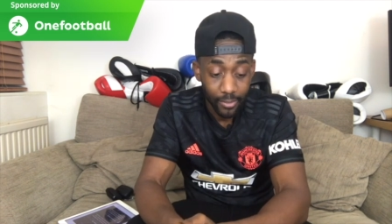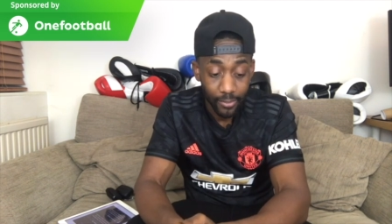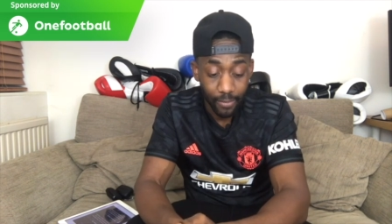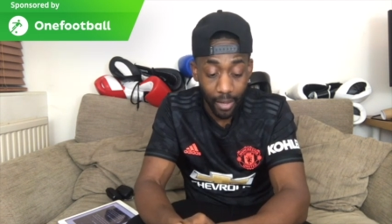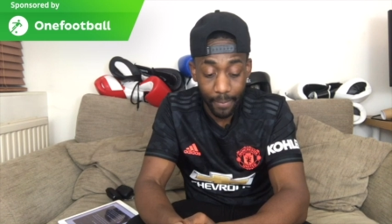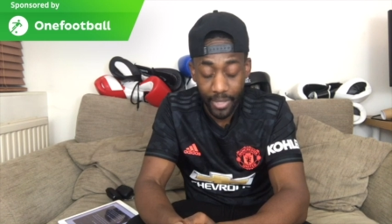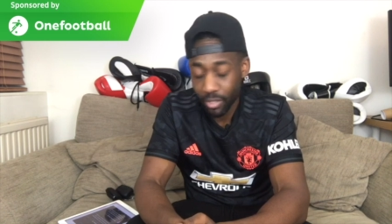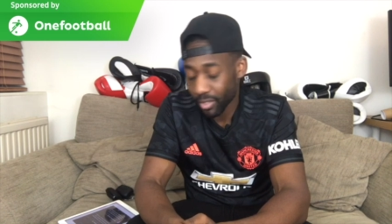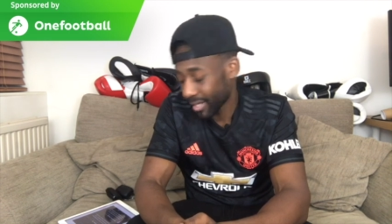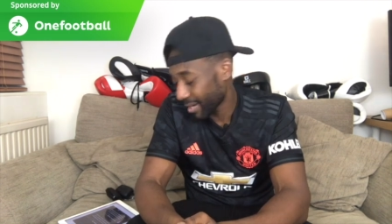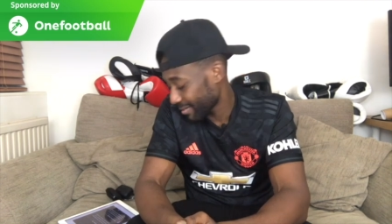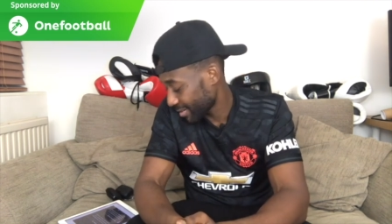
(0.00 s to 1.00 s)
I mean not
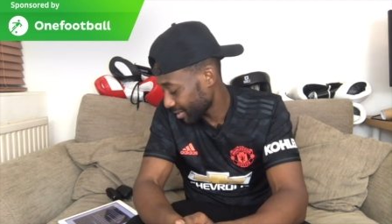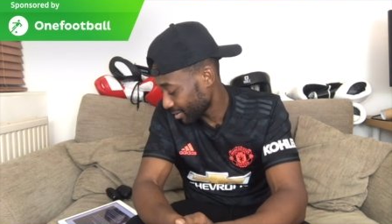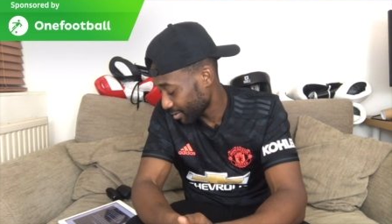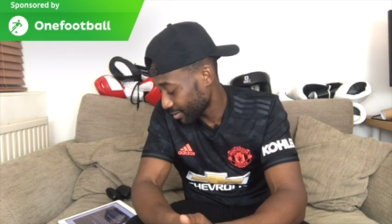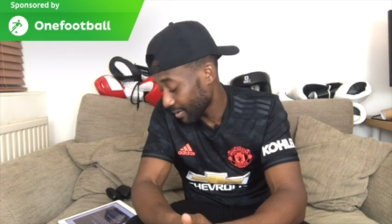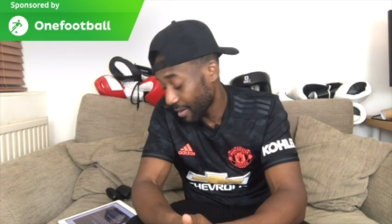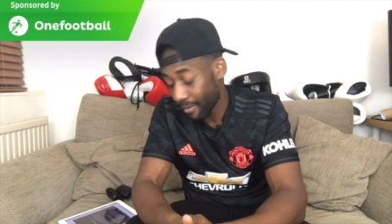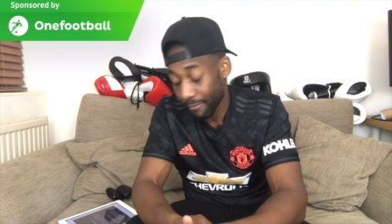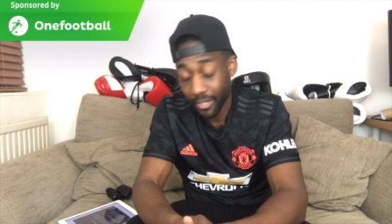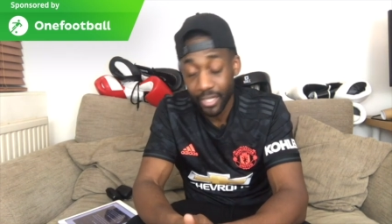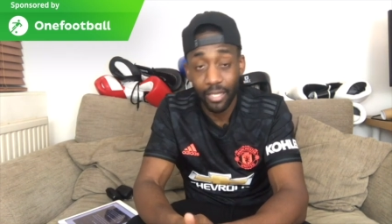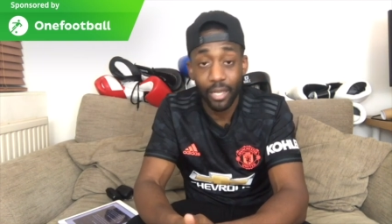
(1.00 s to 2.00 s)
Carrick's good. Uh, I
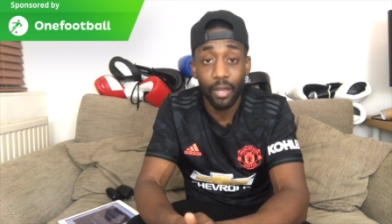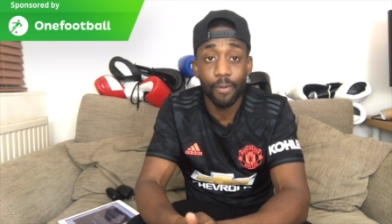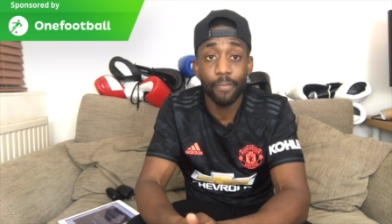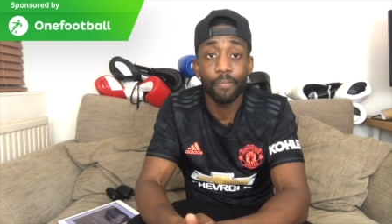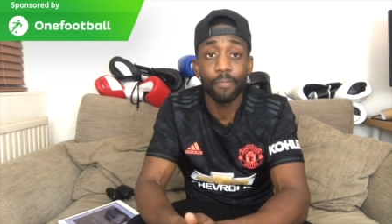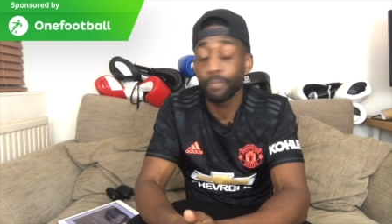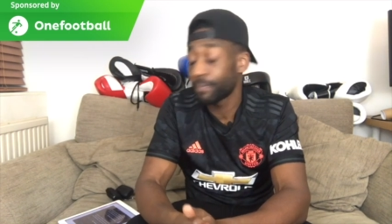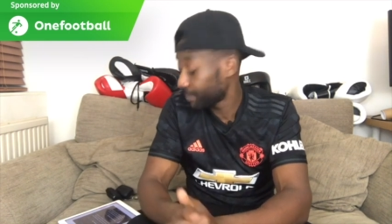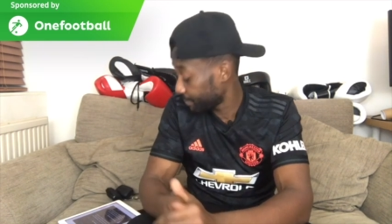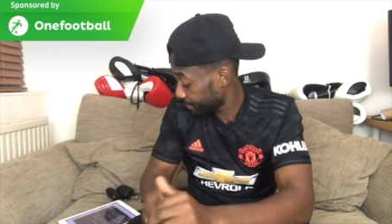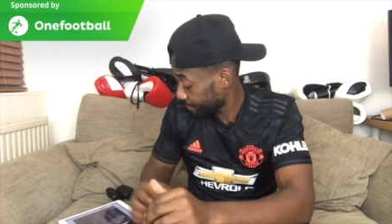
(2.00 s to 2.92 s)
think um